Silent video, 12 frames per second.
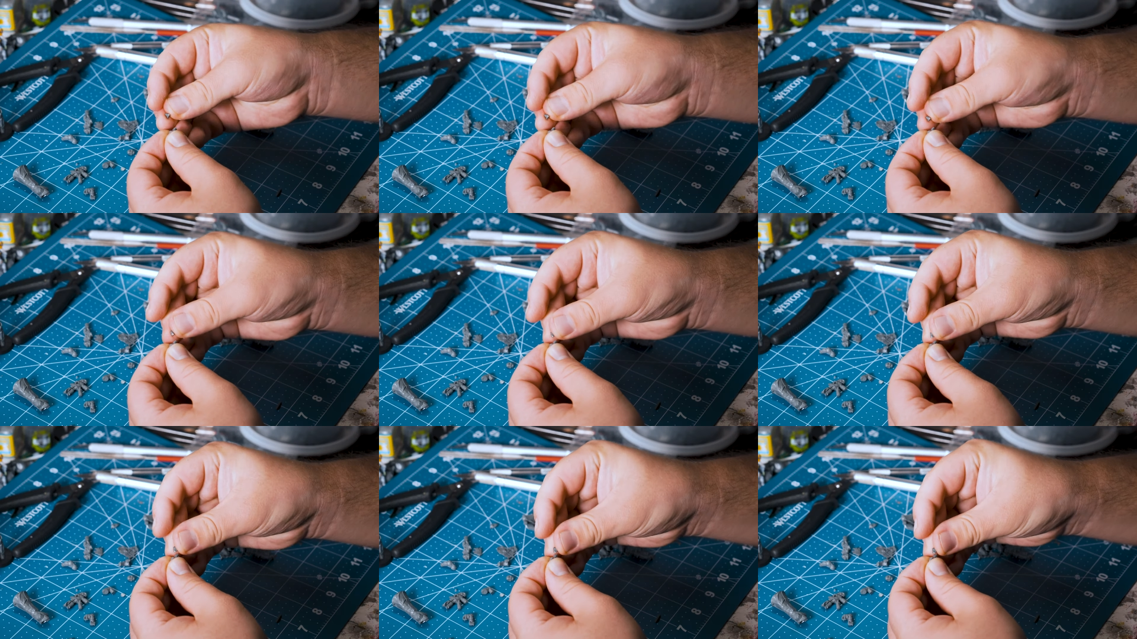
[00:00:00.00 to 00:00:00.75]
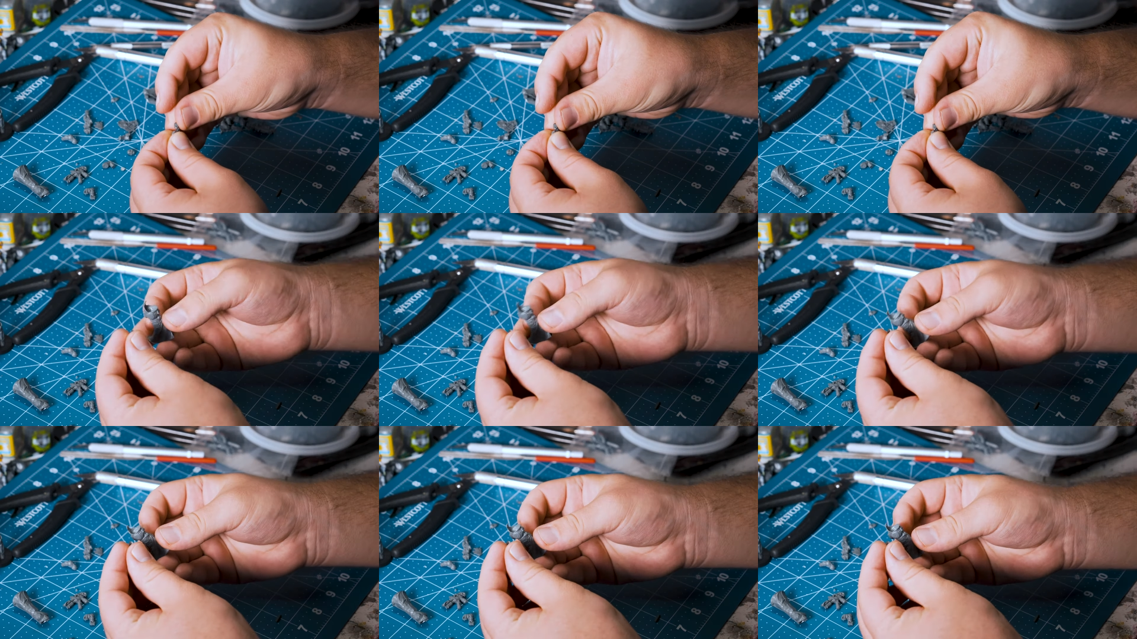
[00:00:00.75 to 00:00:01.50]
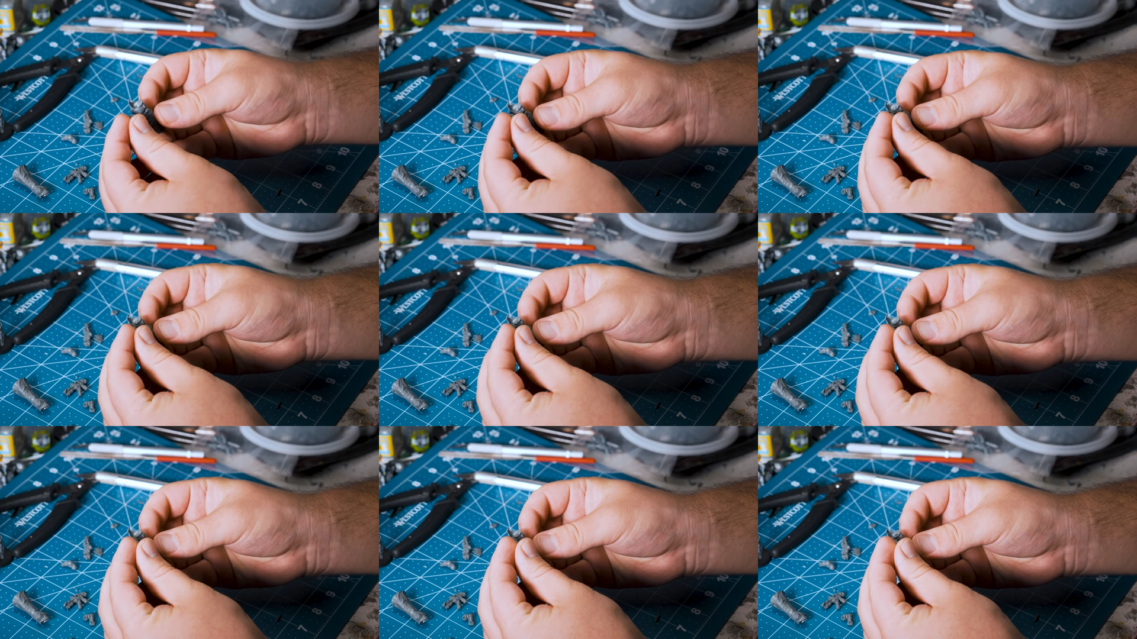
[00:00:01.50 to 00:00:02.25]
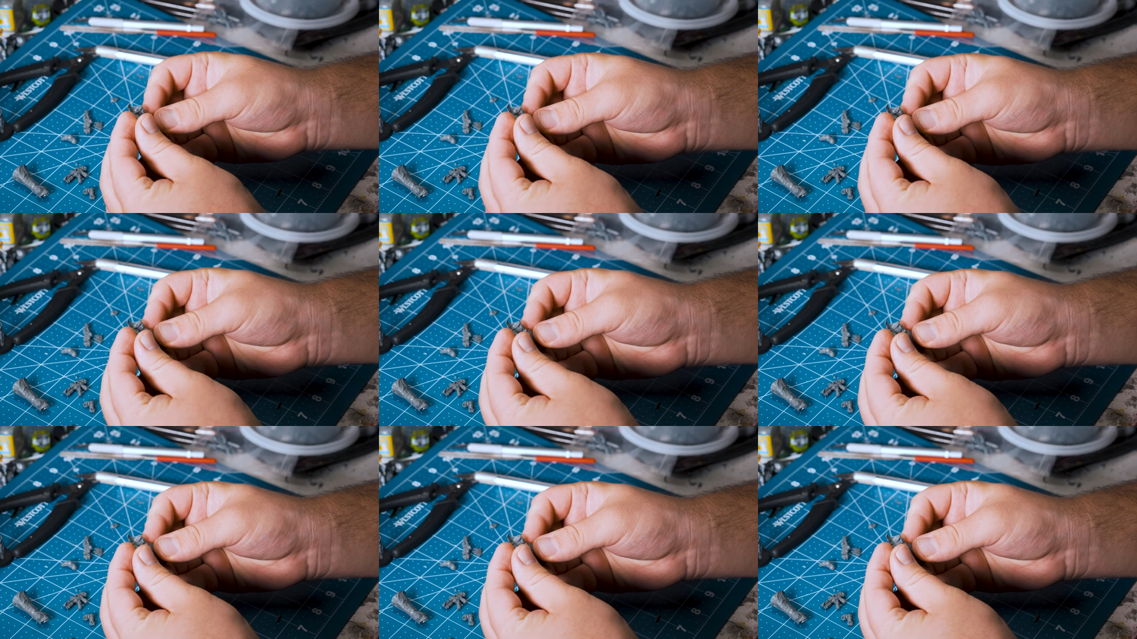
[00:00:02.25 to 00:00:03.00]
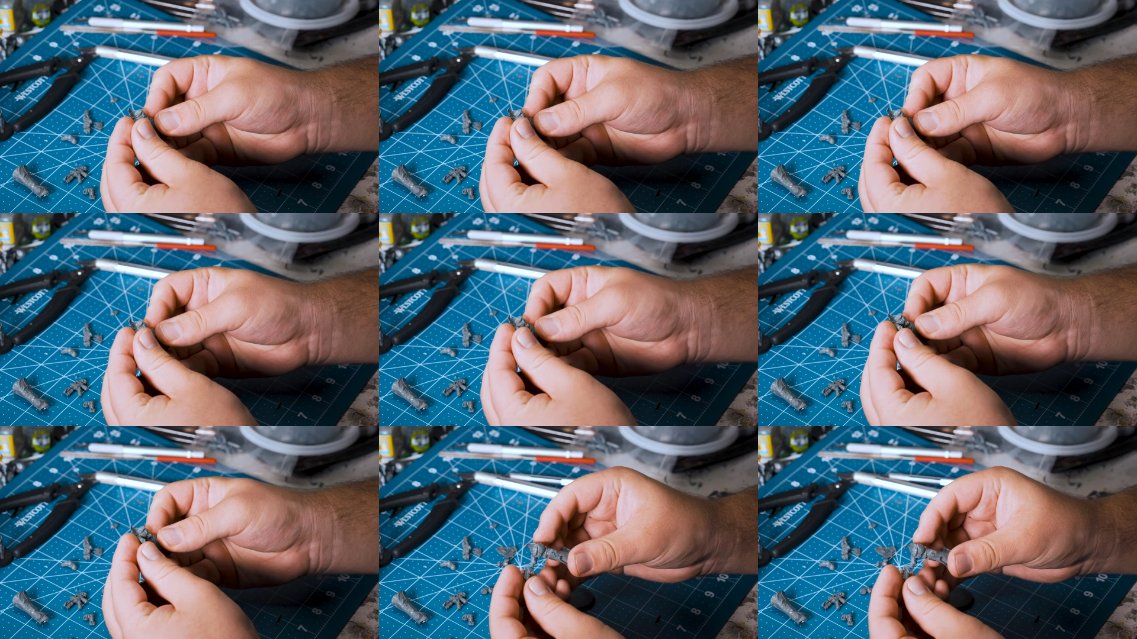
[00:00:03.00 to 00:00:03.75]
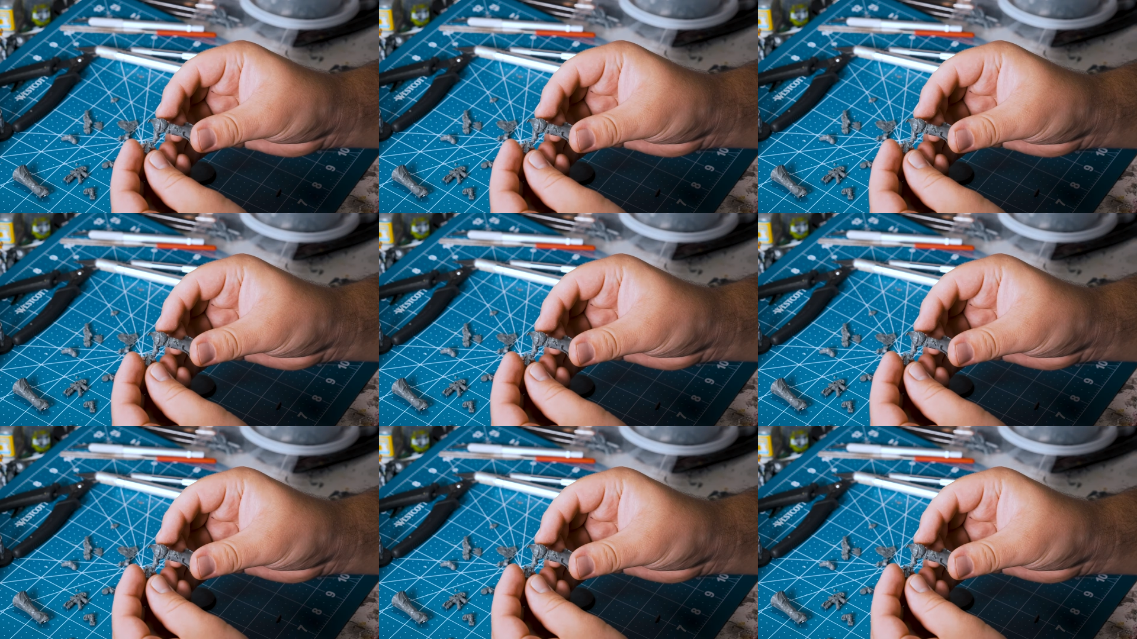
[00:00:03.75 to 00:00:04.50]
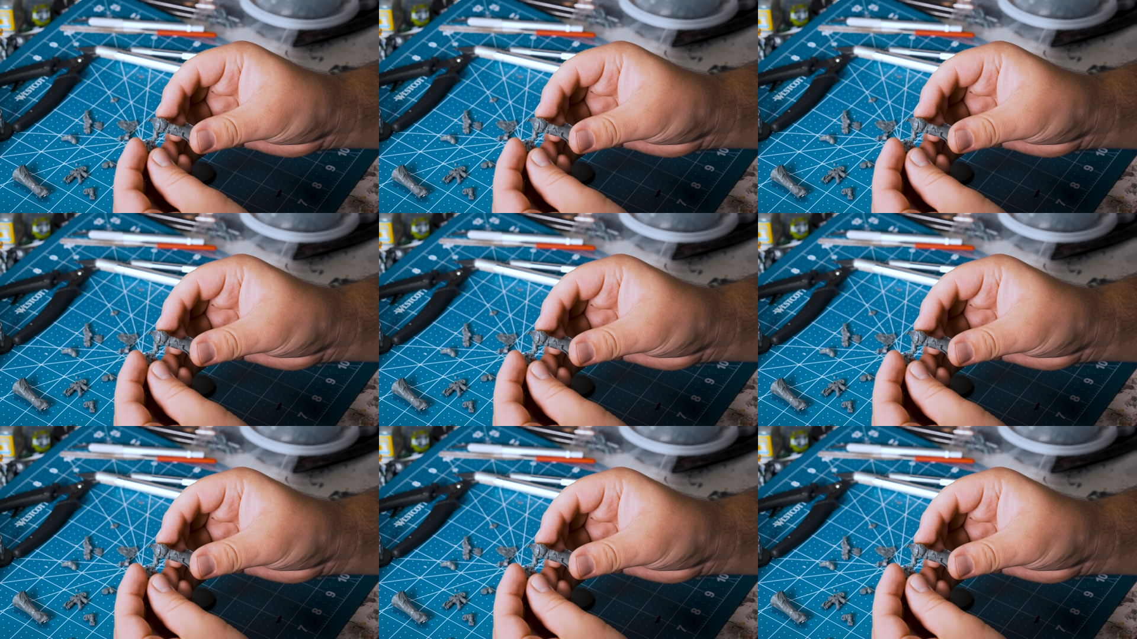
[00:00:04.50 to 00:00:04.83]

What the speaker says: (no speaker visible)